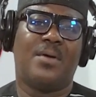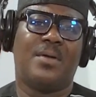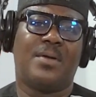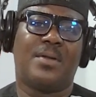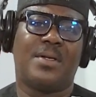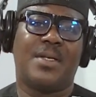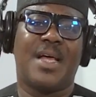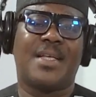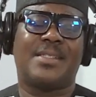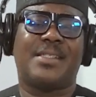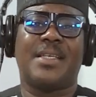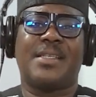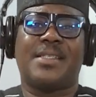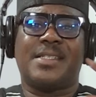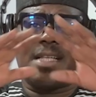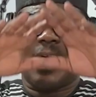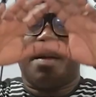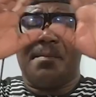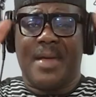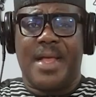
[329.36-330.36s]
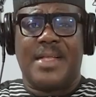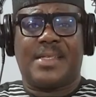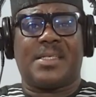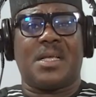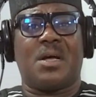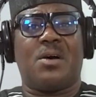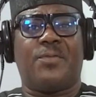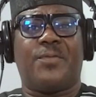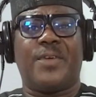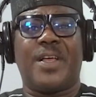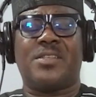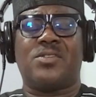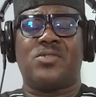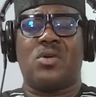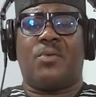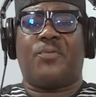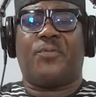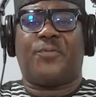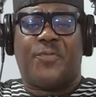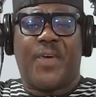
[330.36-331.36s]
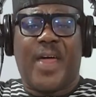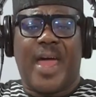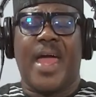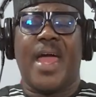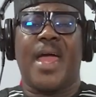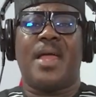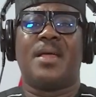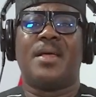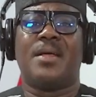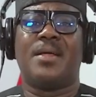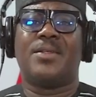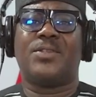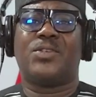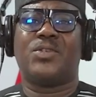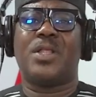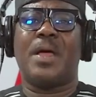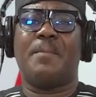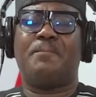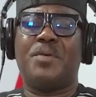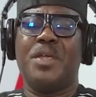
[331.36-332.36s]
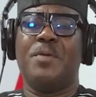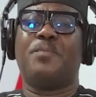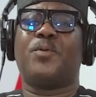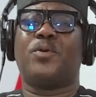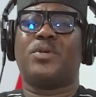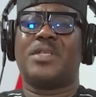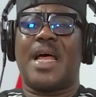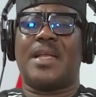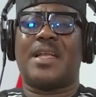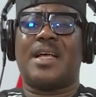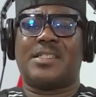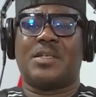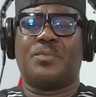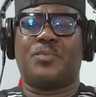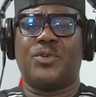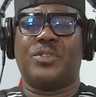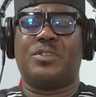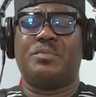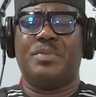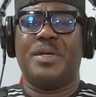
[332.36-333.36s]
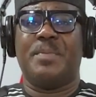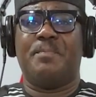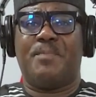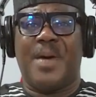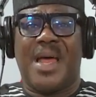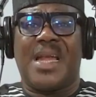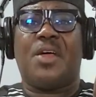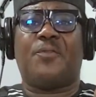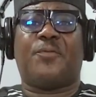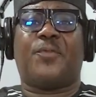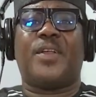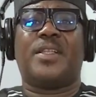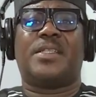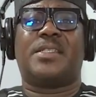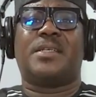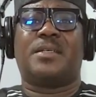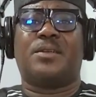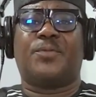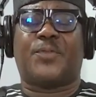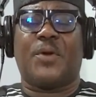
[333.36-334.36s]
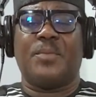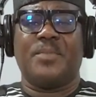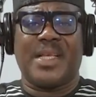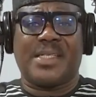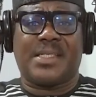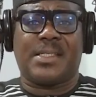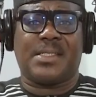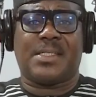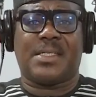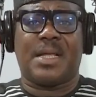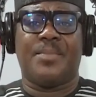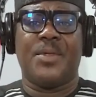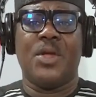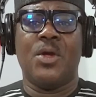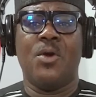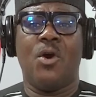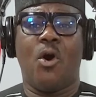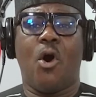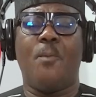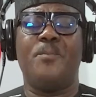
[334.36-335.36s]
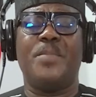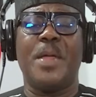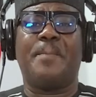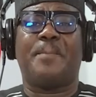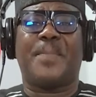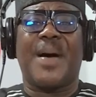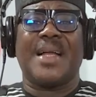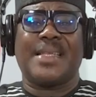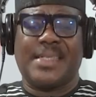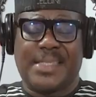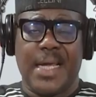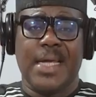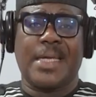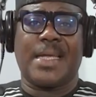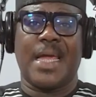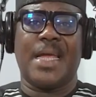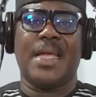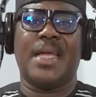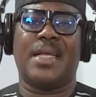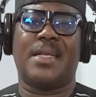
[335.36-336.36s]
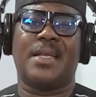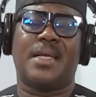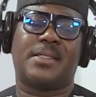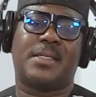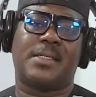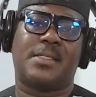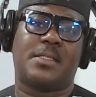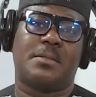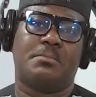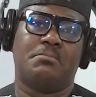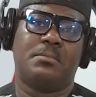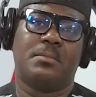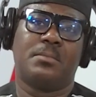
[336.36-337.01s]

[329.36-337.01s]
The system itself is not fair to the people that are supposed to be benefiting from the system or be partaking in the system.